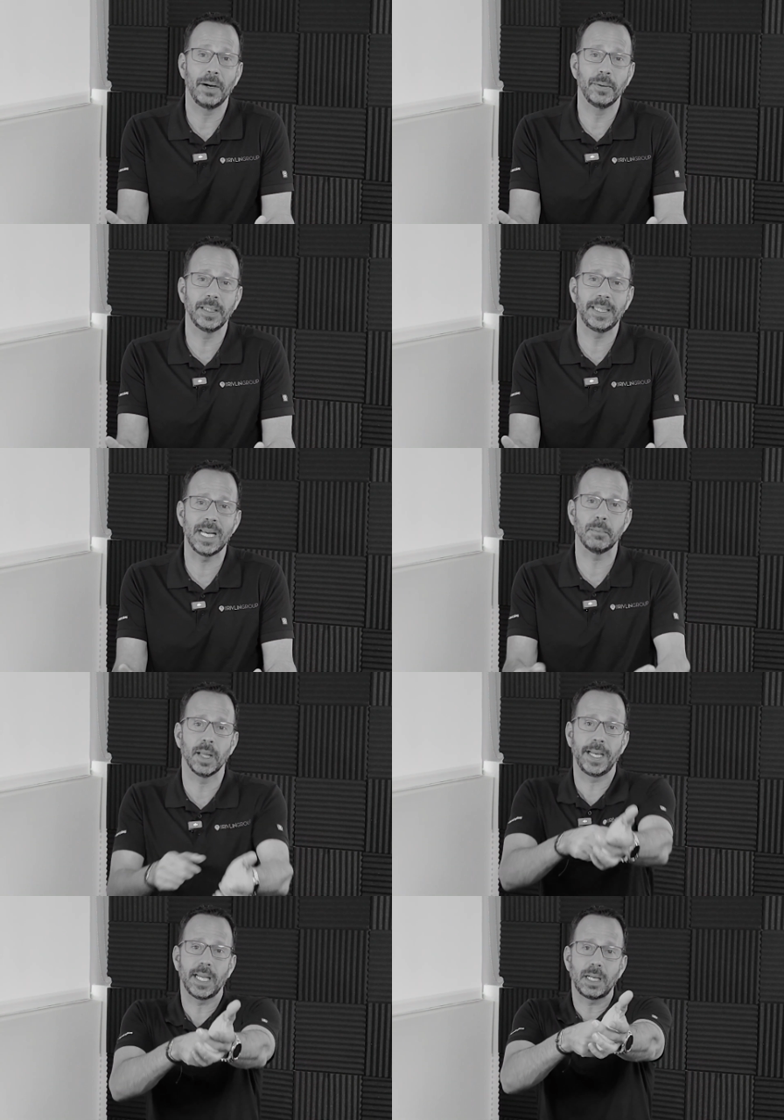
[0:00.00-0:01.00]
I really am.
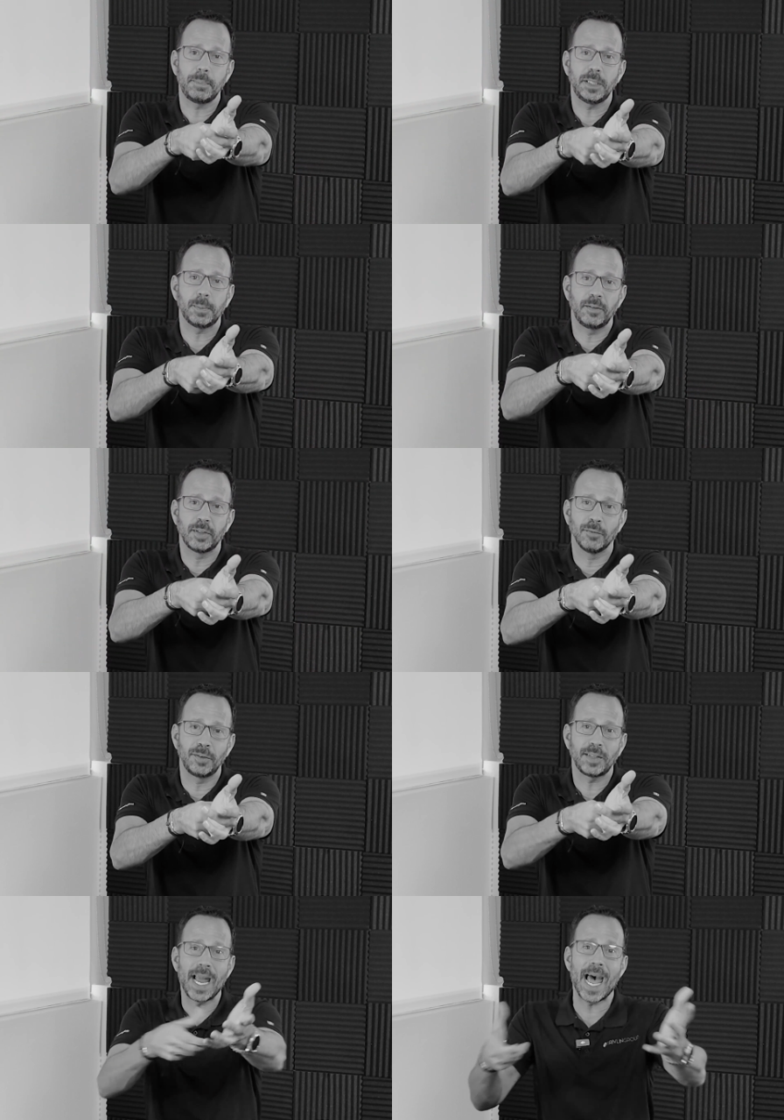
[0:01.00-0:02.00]
Like, I could pinch myself
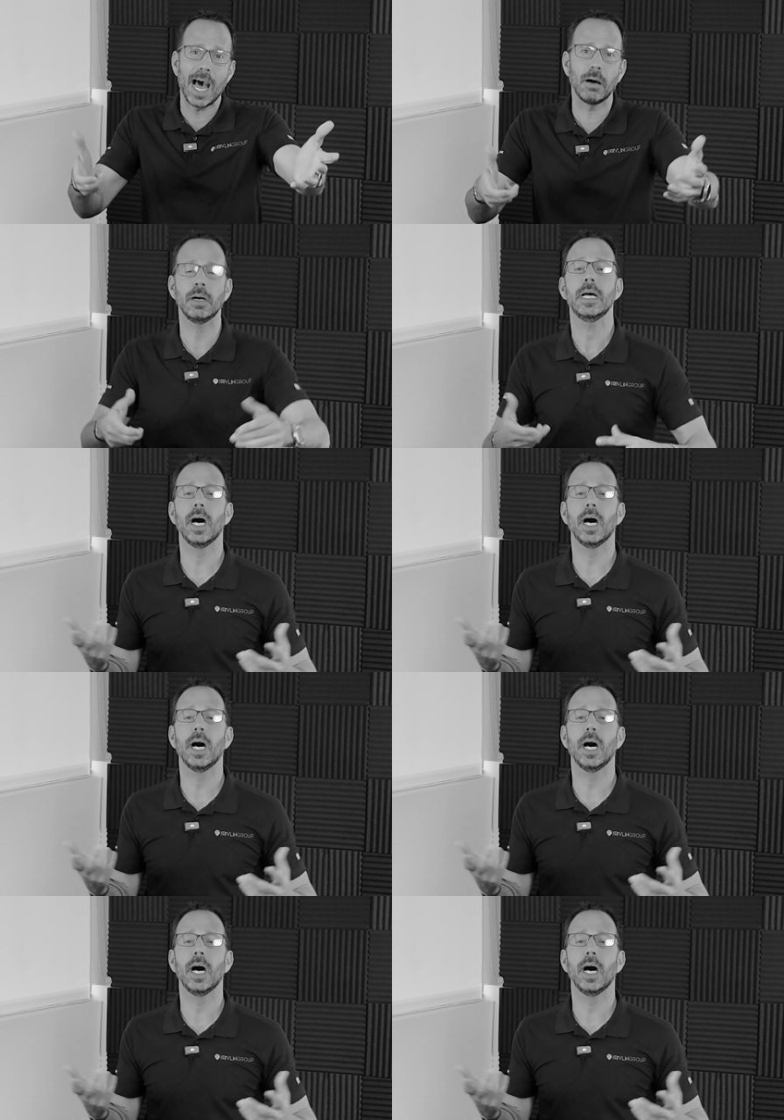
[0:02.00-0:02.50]
and say, ow!